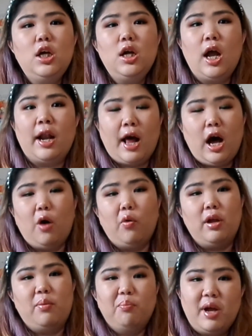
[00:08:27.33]
and how
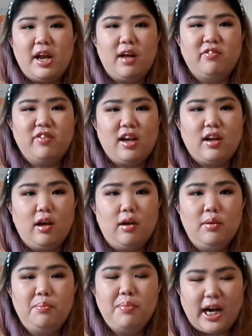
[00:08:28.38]
it might have like
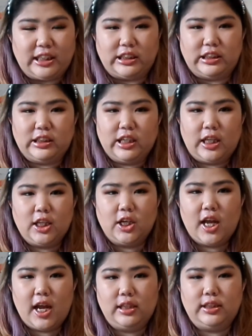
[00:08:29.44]
impacted like the
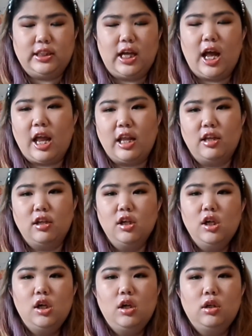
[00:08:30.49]
case and
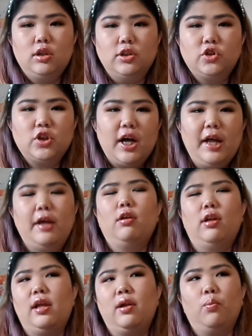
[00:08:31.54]
the trial
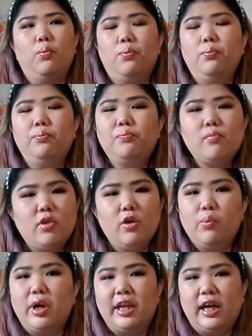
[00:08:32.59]
and
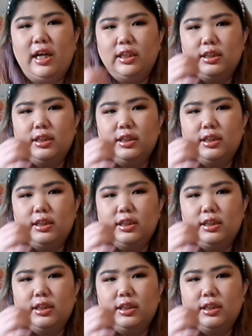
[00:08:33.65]
whatnot.